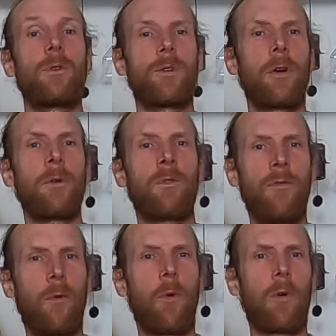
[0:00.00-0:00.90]
Starting
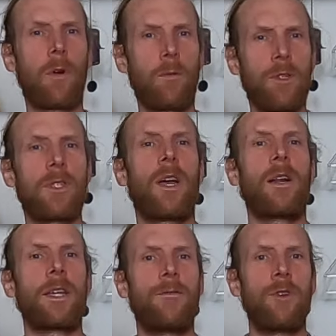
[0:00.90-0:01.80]
with 4 will just
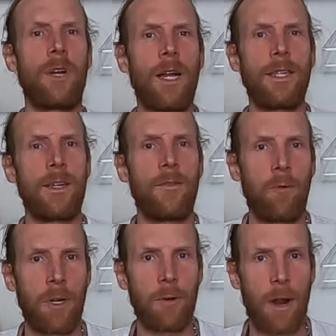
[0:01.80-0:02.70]
kind of give you an idea of
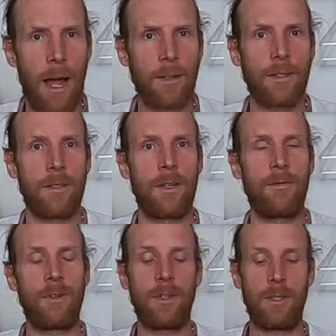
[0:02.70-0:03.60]
where you're at and
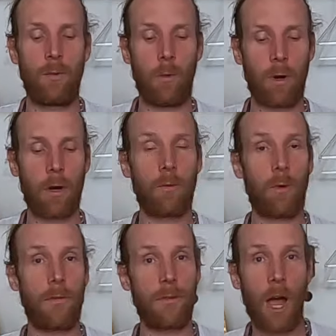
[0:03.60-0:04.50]
if you need to work on
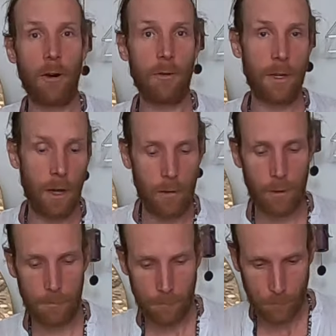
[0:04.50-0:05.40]
one side or the
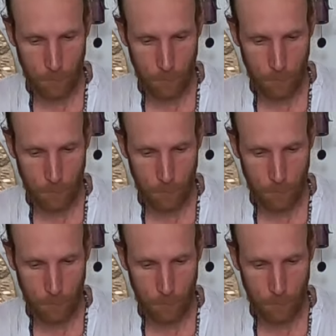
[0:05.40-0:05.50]
other.